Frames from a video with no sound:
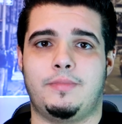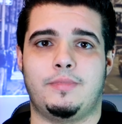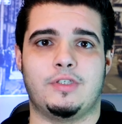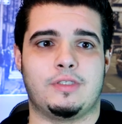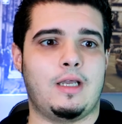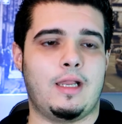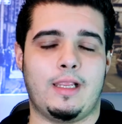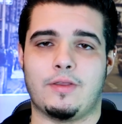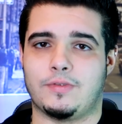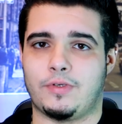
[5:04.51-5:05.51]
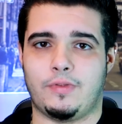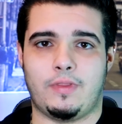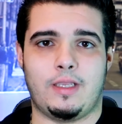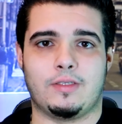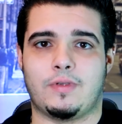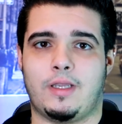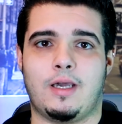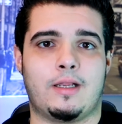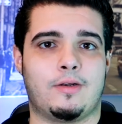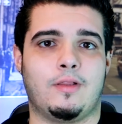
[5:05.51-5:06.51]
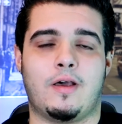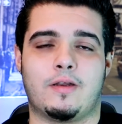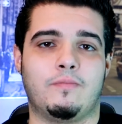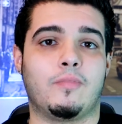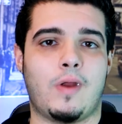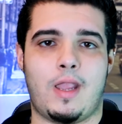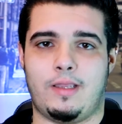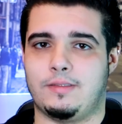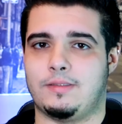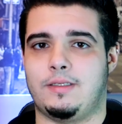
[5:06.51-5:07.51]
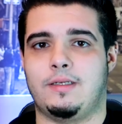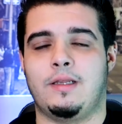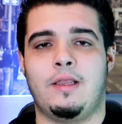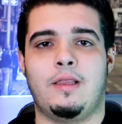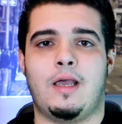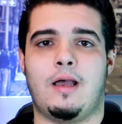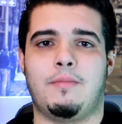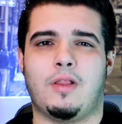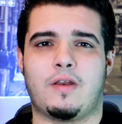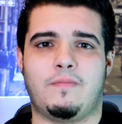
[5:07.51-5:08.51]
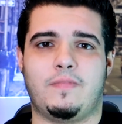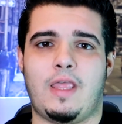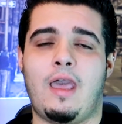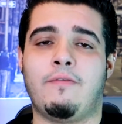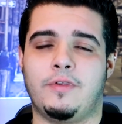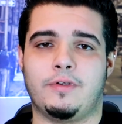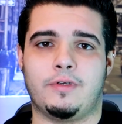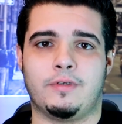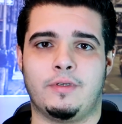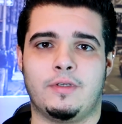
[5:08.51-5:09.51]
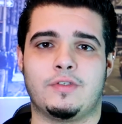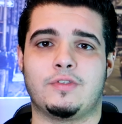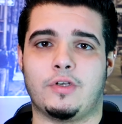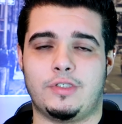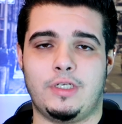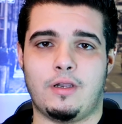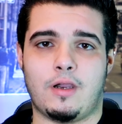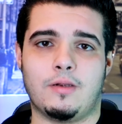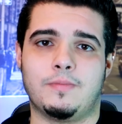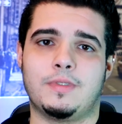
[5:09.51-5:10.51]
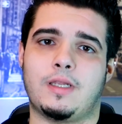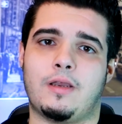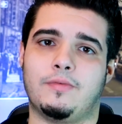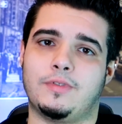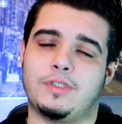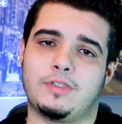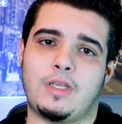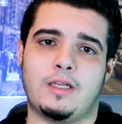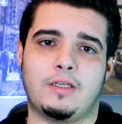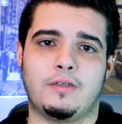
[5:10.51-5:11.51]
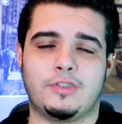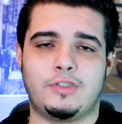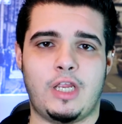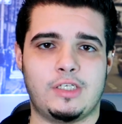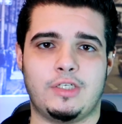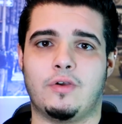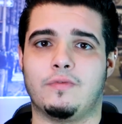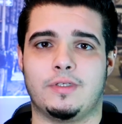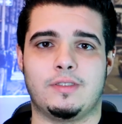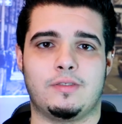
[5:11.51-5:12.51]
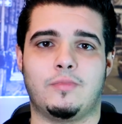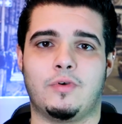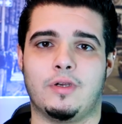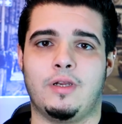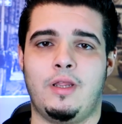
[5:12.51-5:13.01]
just cutting out certain things. So I cut out a lot of breads and a lot of the heavier starchy carbs. And I was just kind of changing it over into more